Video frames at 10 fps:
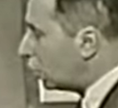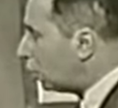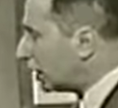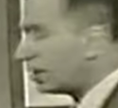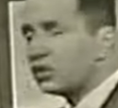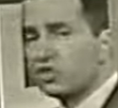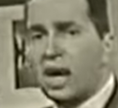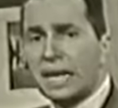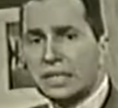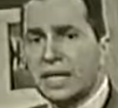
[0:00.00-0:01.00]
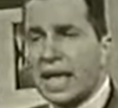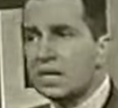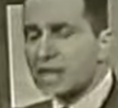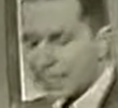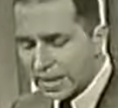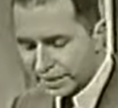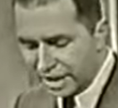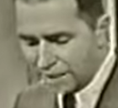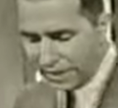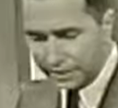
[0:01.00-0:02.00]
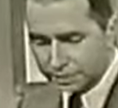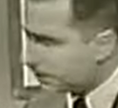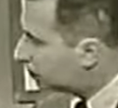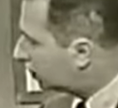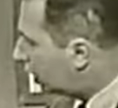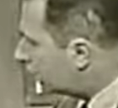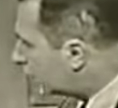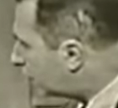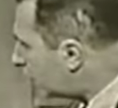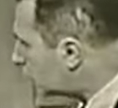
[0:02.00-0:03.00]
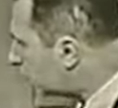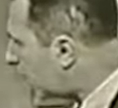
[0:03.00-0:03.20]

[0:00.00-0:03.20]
what this chart says and then comment. In the first